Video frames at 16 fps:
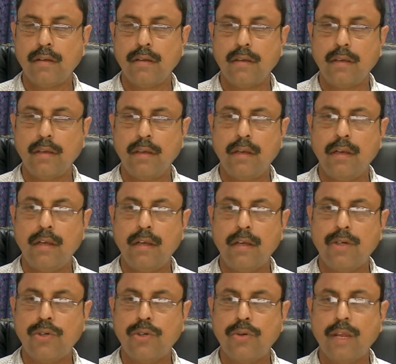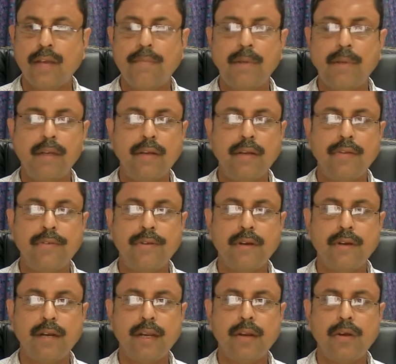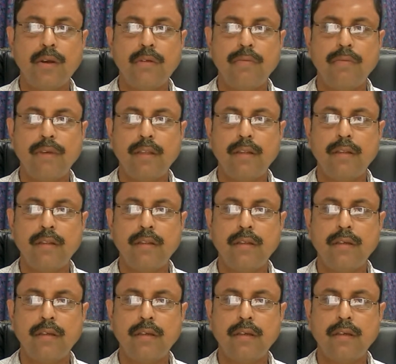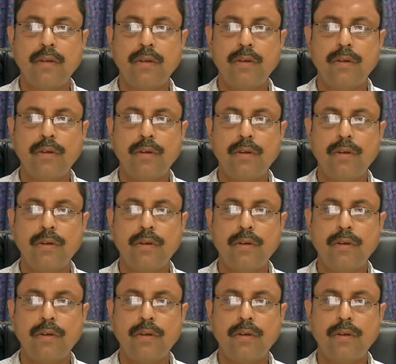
EDR should have been installed along with your